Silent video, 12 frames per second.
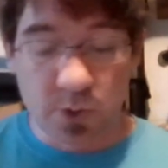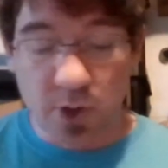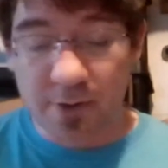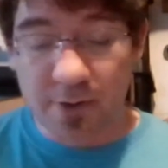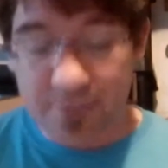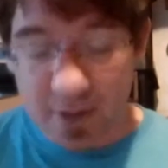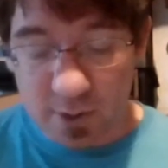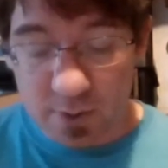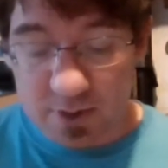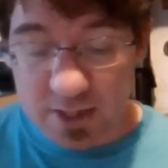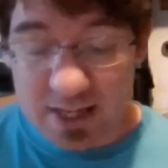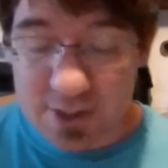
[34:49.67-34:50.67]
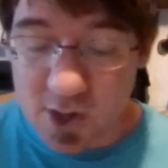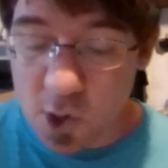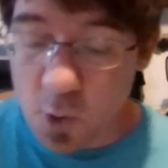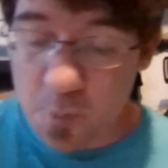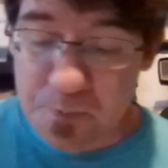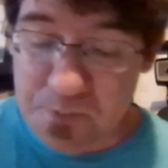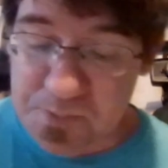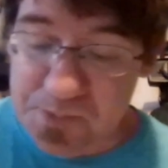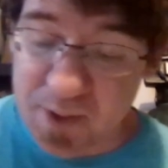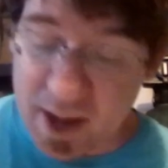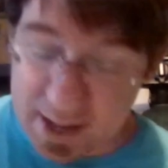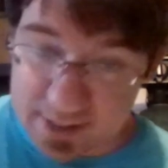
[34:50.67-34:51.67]
our failure was a no
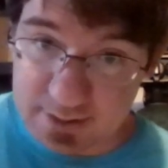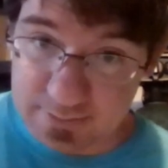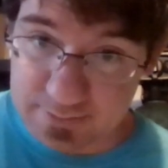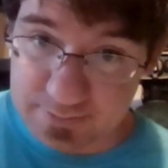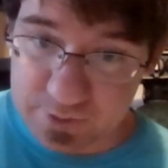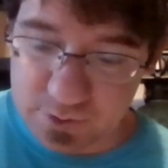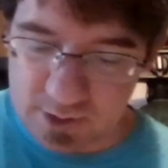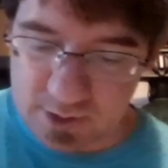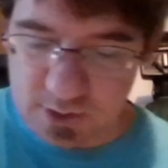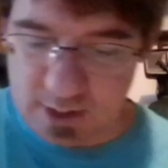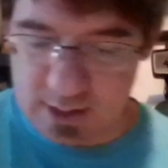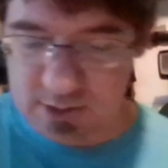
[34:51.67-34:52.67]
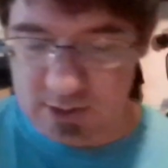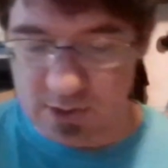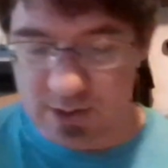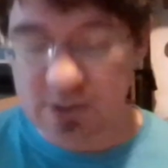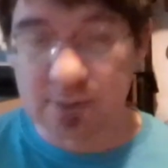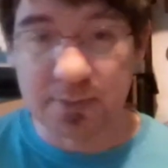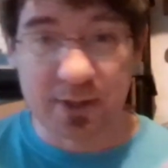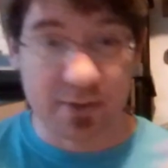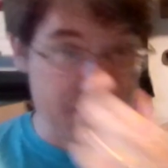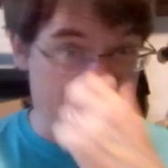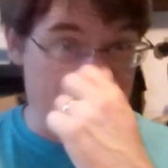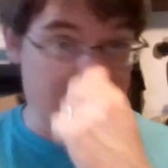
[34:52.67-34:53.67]
but, right? So that is there is some kind
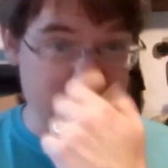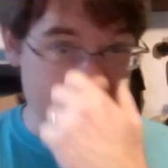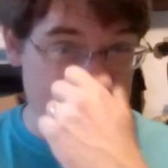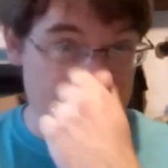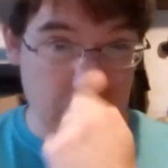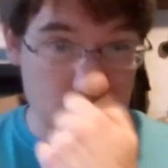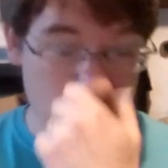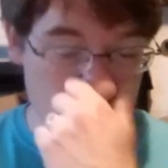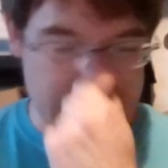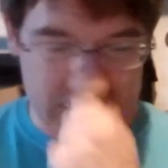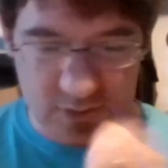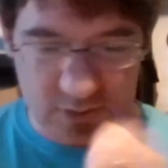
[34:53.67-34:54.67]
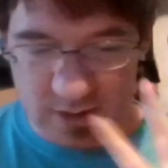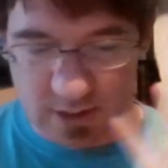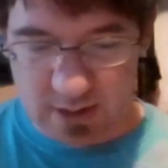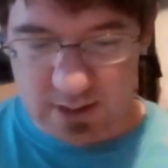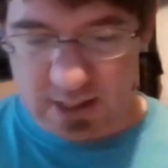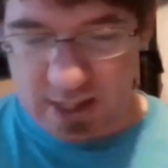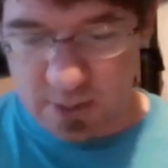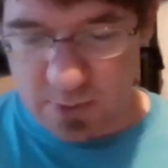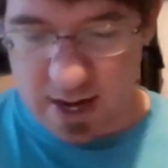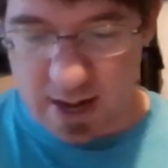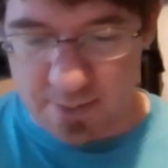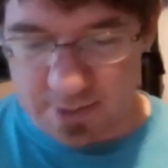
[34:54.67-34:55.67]
of positive twist in
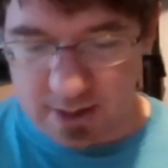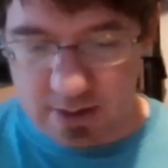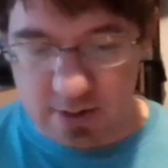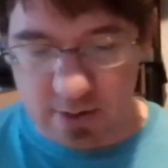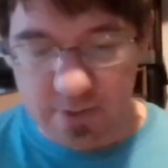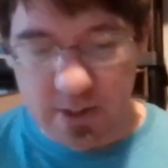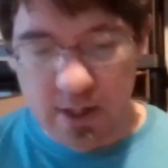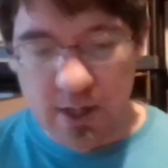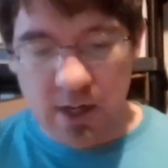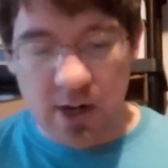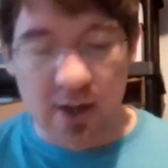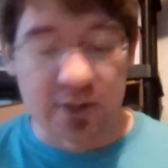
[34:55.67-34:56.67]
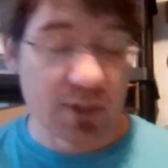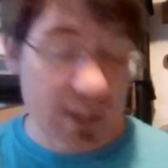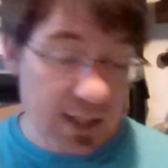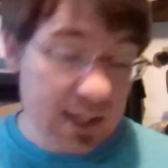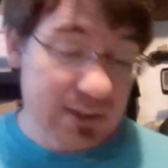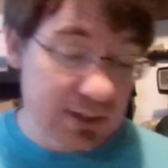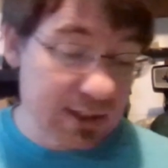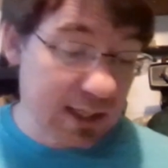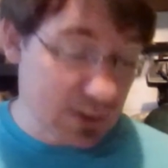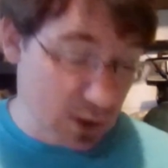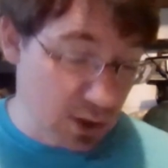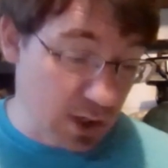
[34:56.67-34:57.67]
what happened here. All right, so
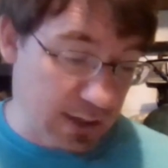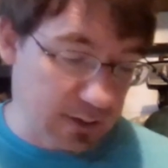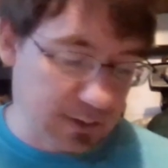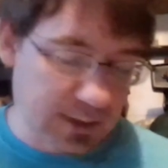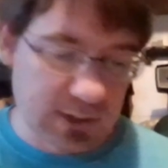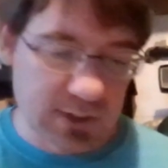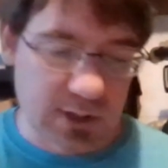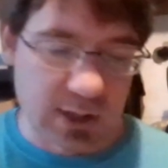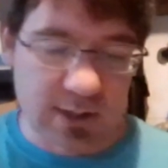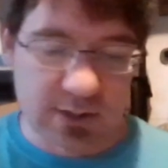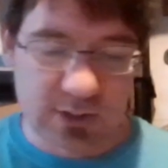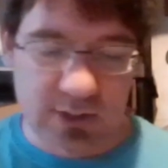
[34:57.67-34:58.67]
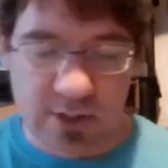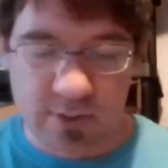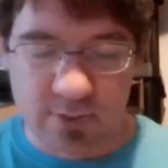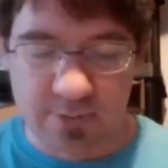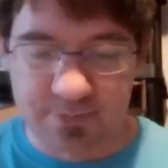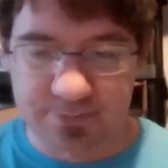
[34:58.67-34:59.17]
that's good. That's good. So